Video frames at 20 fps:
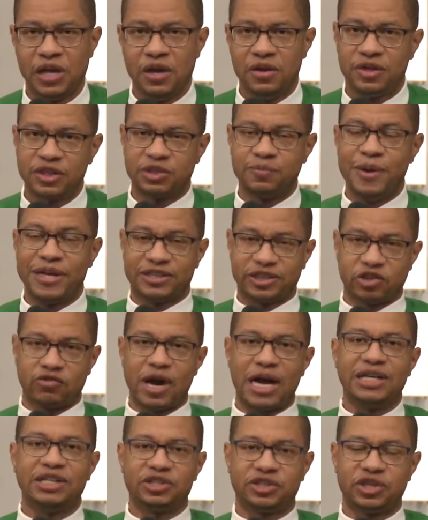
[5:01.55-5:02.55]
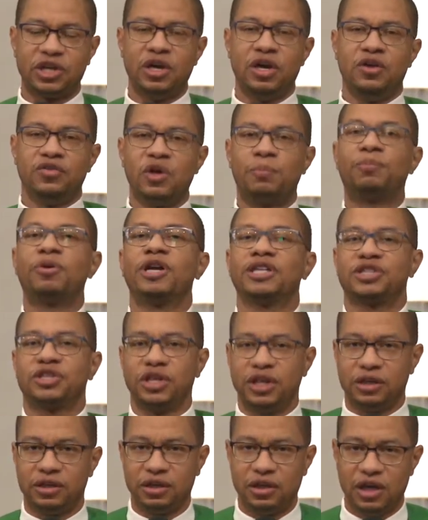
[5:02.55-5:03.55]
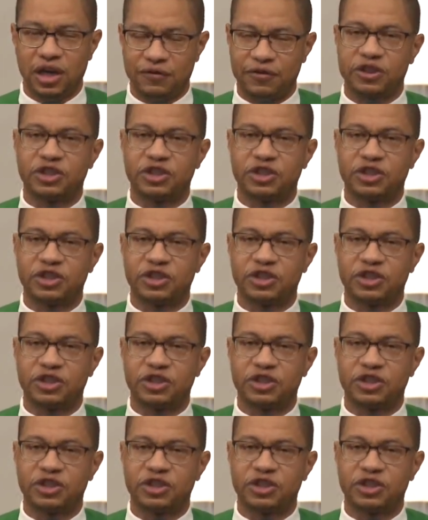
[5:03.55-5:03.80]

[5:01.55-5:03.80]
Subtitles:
This makes Christ the president of the